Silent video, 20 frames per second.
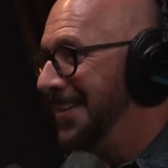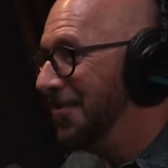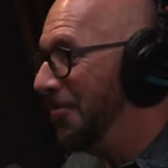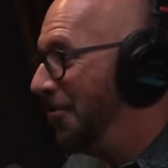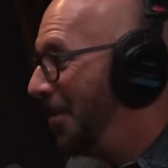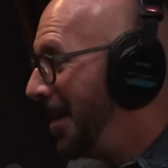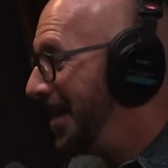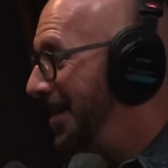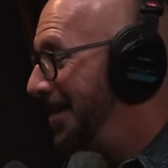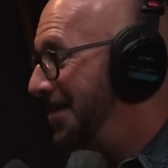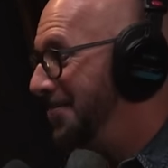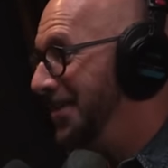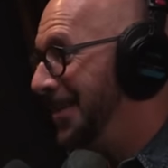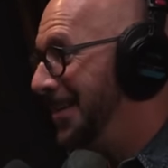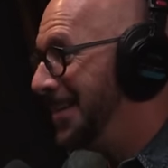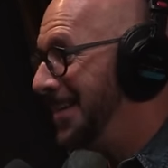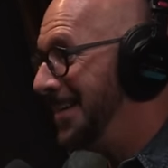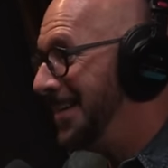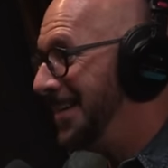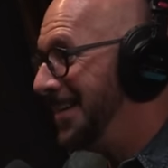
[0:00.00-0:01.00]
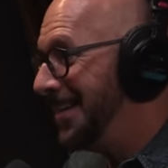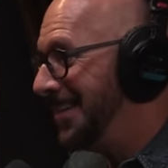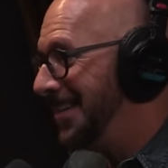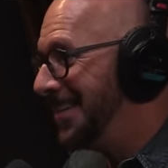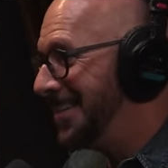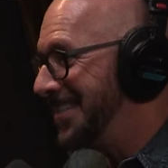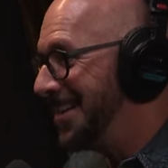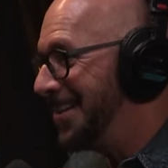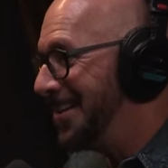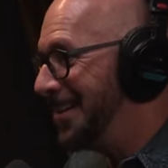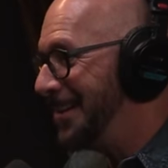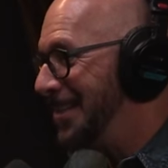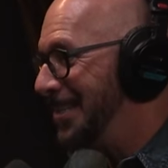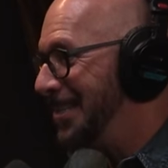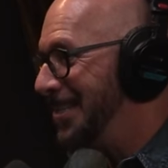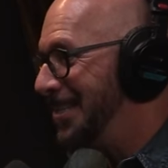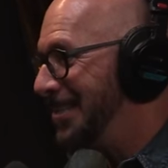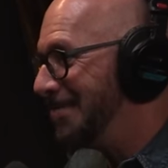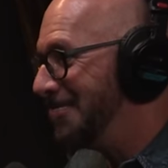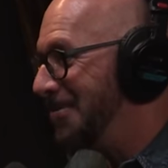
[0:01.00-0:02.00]
randomly
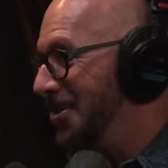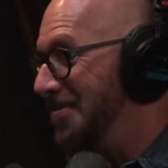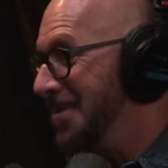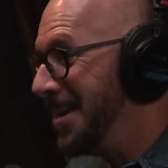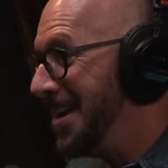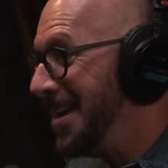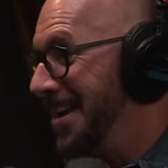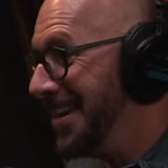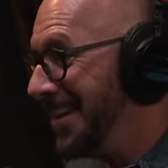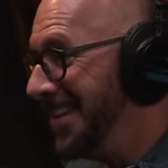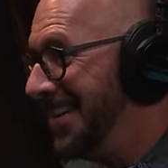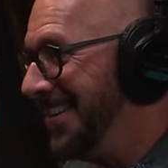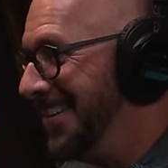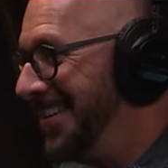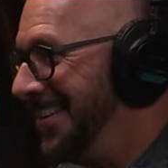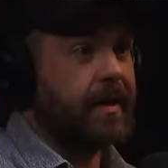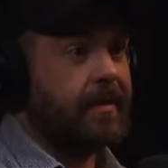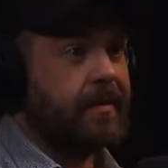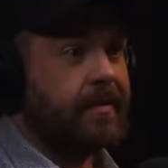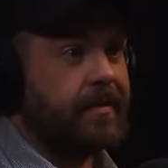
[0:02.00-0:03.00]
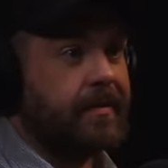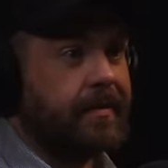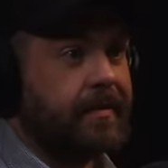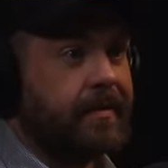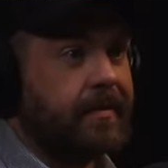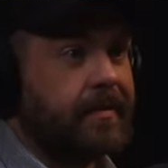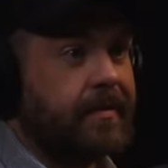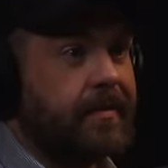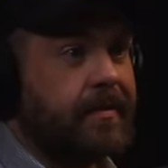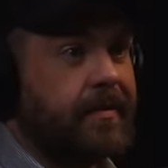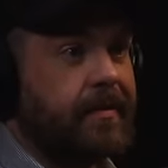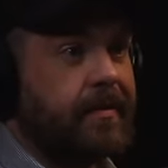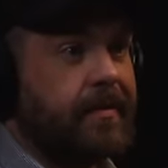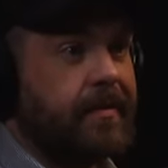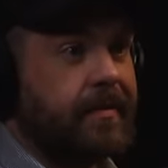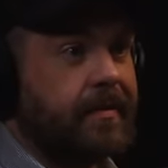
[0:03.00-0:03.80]
assigned sperm and egg yeah children.